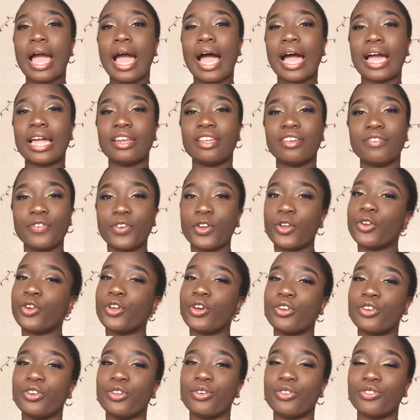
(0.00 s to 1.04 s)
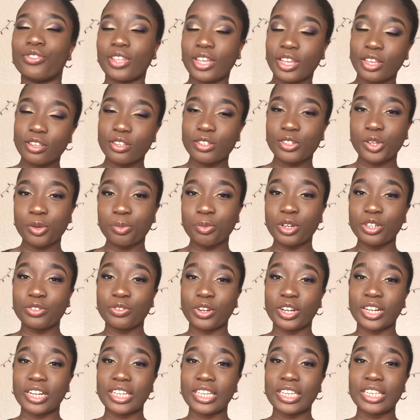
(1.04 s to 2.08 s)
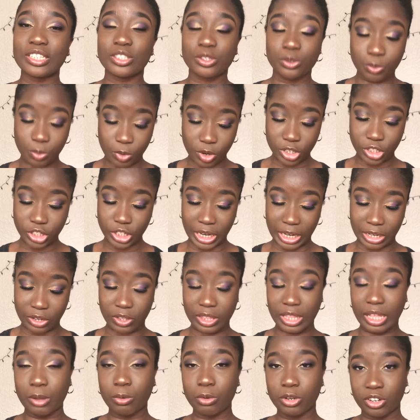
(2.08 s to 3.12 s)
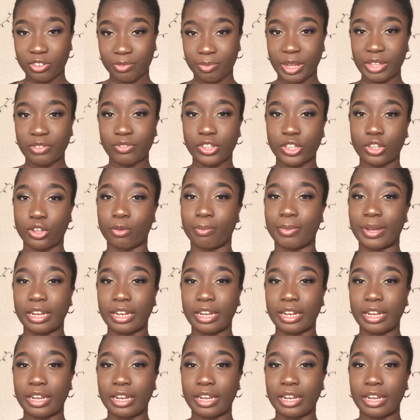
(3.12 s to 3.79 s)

And if you're not new, thank you so much for clicking to watch another one of my video.